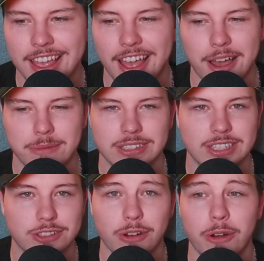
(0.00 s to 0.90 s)
um, as
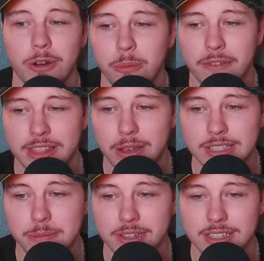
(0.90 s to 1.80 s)
he's grown up, whether that was
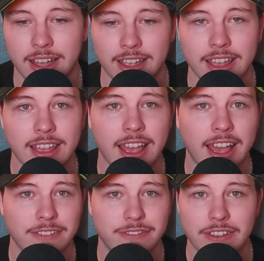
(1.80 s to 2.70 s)
him as like
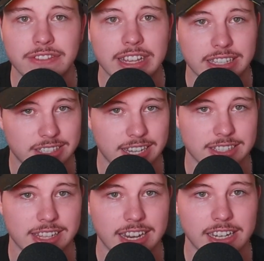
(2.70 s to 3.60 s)
a 15,
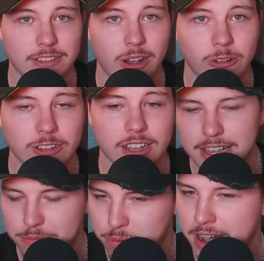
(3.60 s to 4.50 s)
16 year old,
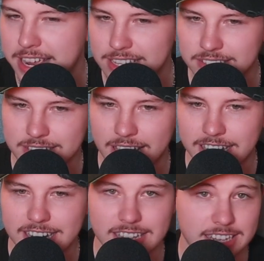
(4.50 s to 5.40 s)
is pretty
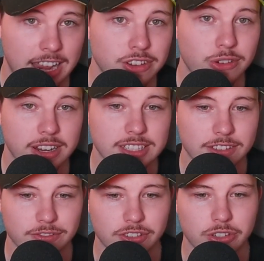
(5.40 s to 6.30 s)
insane. It's
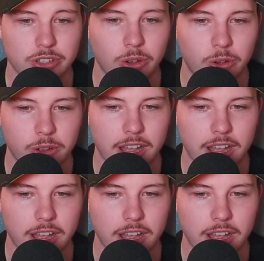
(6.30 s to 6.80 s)
interesting for sure.